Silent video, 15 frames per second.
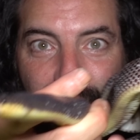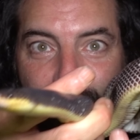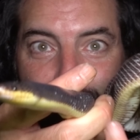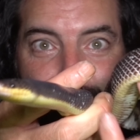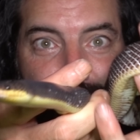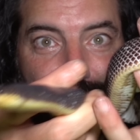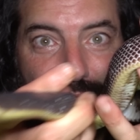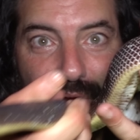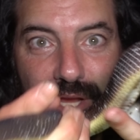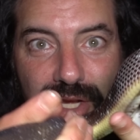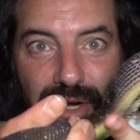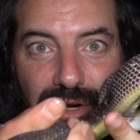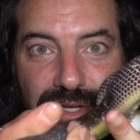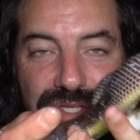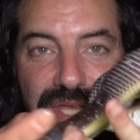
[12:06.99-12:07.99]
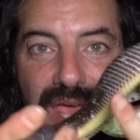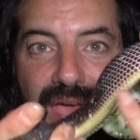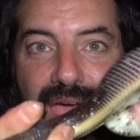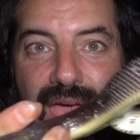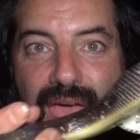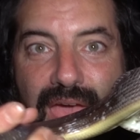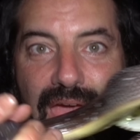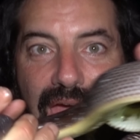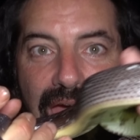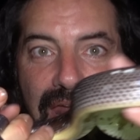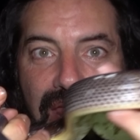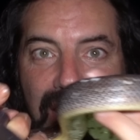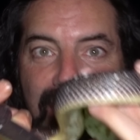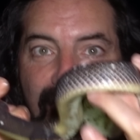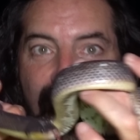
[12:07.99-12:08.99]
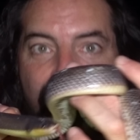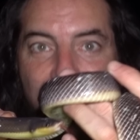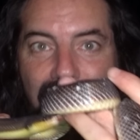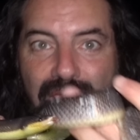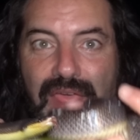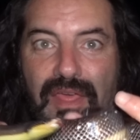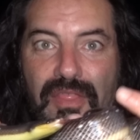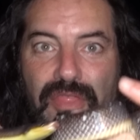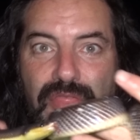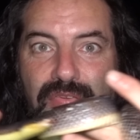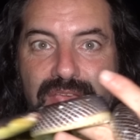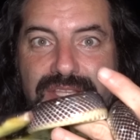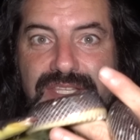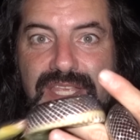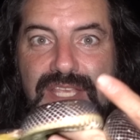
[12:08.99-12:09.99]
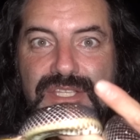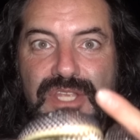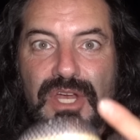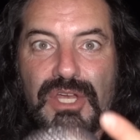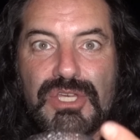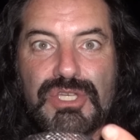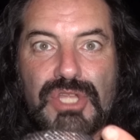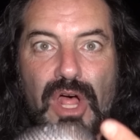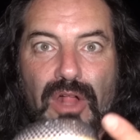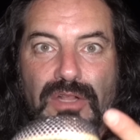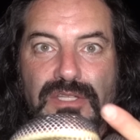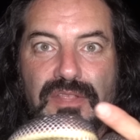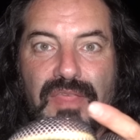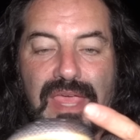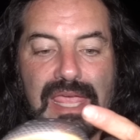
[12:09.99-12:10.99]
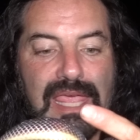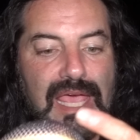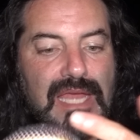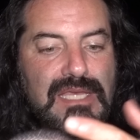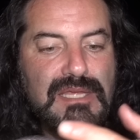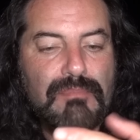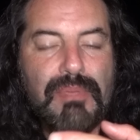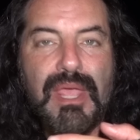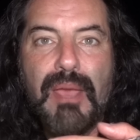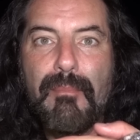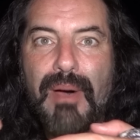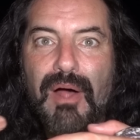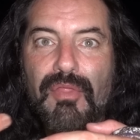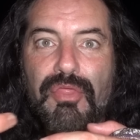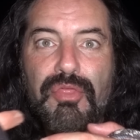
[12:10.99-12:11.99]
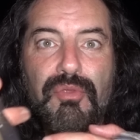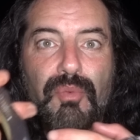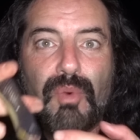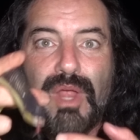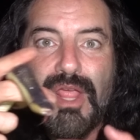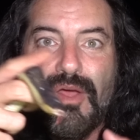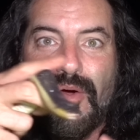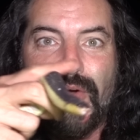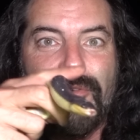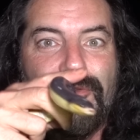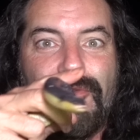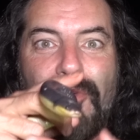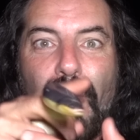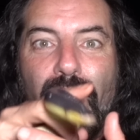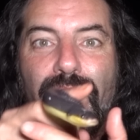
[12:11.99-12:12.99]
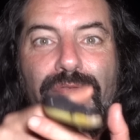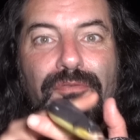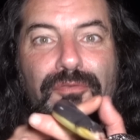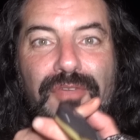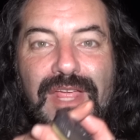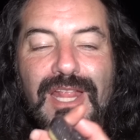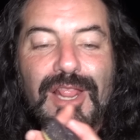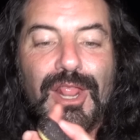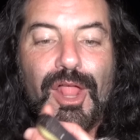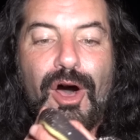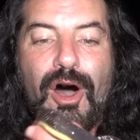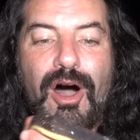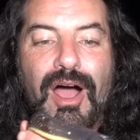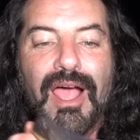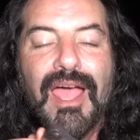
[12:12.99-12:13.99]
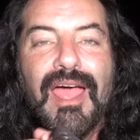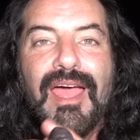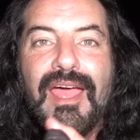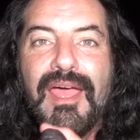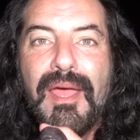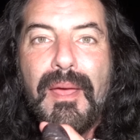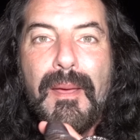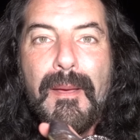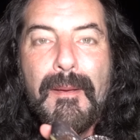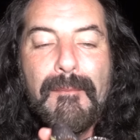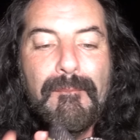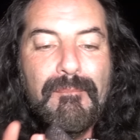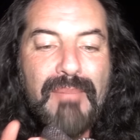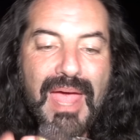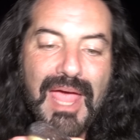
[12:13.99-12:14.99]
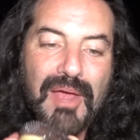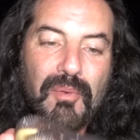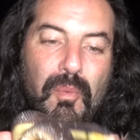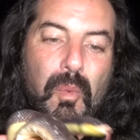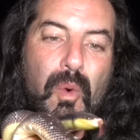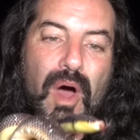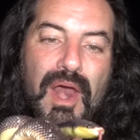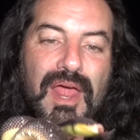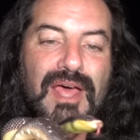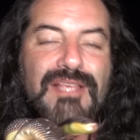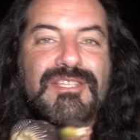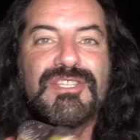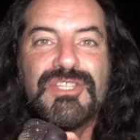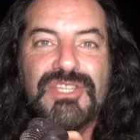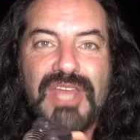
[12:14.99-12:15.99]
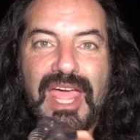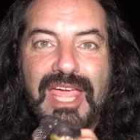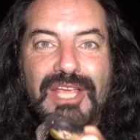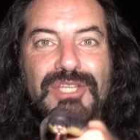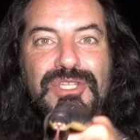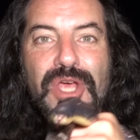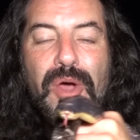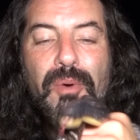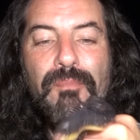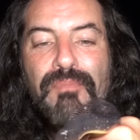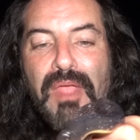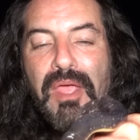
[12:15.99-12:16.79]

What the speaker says: constrictors. And again, this is an adult. They get to be about 3 or 4 feet long. Man, what a snake. So